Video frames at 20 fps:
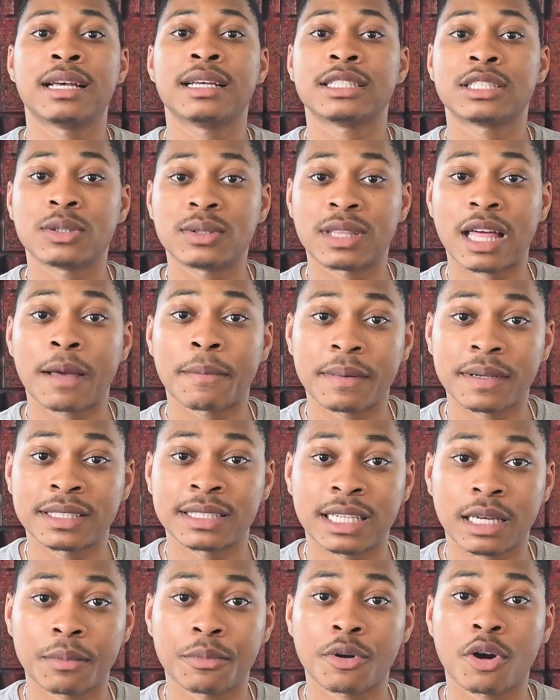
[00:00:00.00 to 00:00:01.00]
So that being
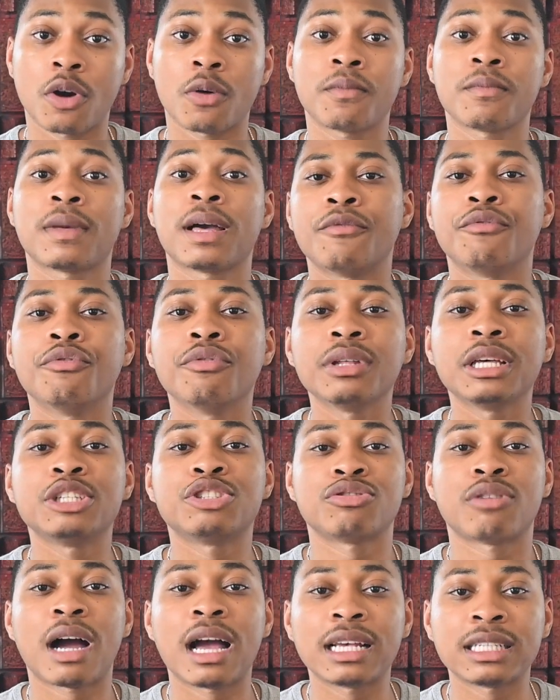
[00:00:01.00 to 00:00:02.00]
said, bro, really
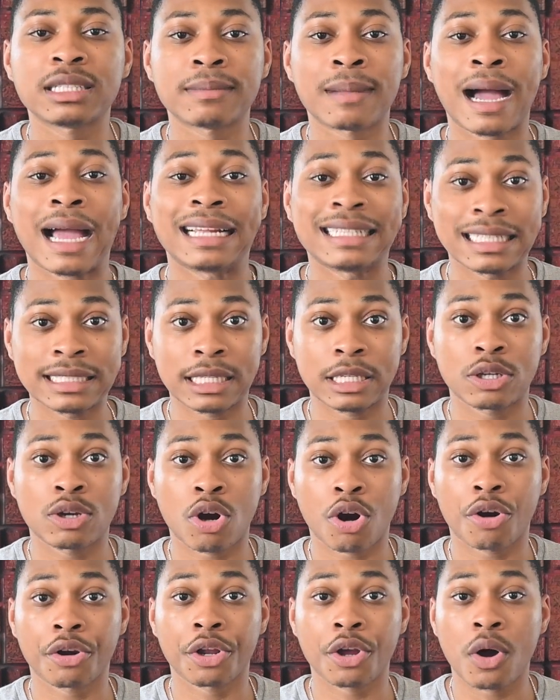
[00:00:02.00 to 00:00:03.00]
try some high intensity
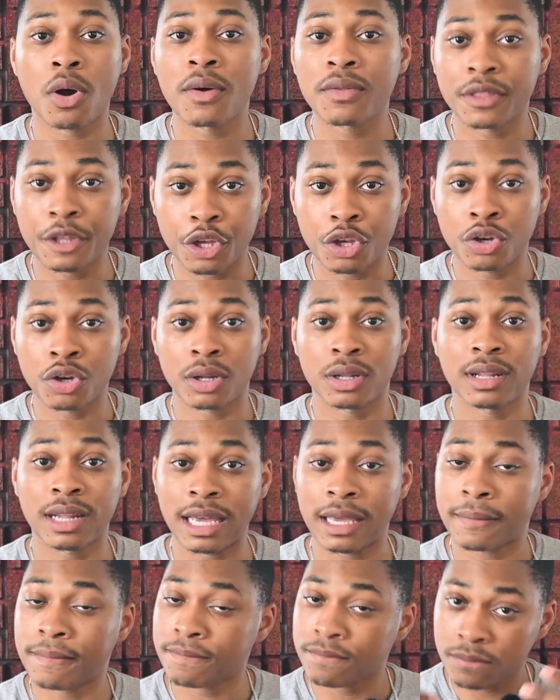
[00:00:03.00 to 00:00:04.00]
cardio that you could
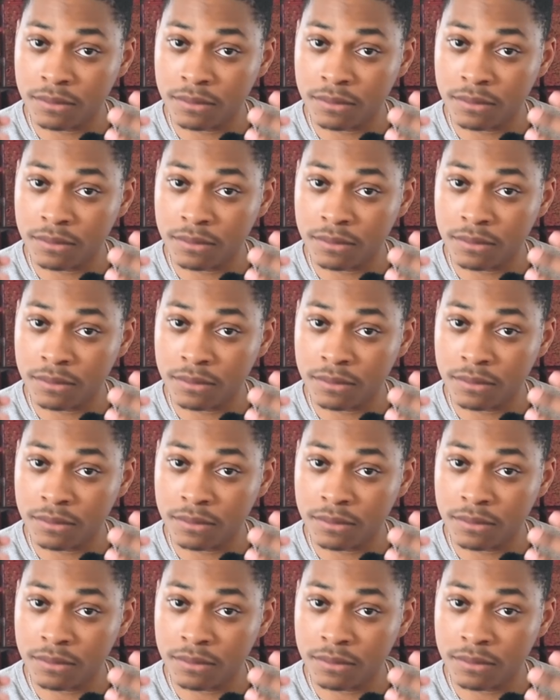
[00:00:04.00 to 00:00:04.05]
like.